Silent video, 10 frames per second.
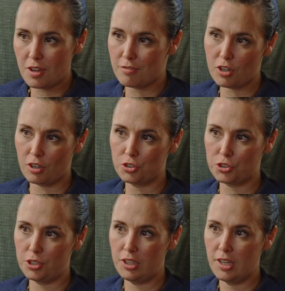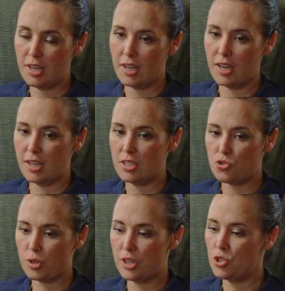of a culture and
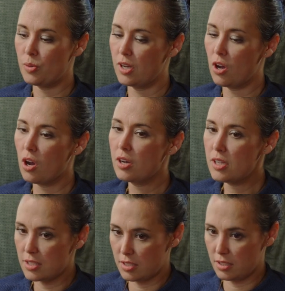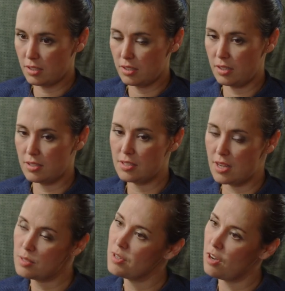try to do an honest
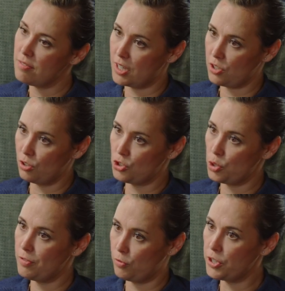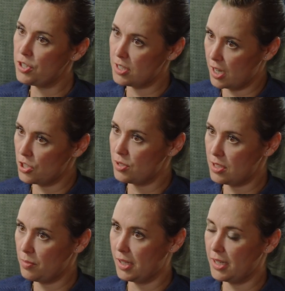assessment of that culture before you decide to
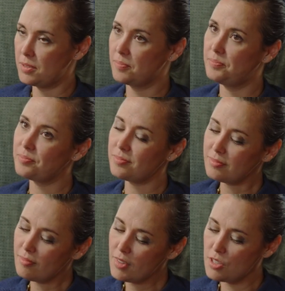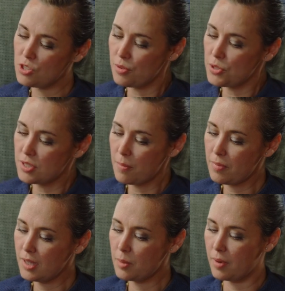assimilate. So there's
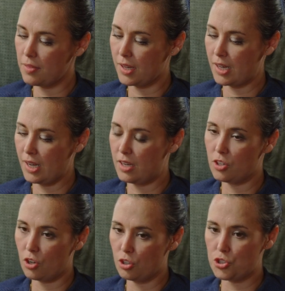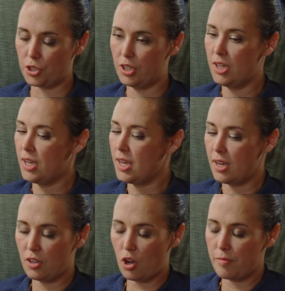something about the Canadian culture,
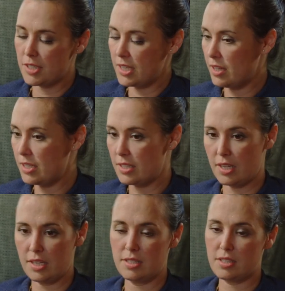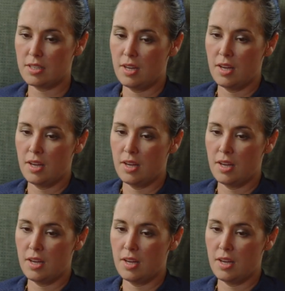and obviously this is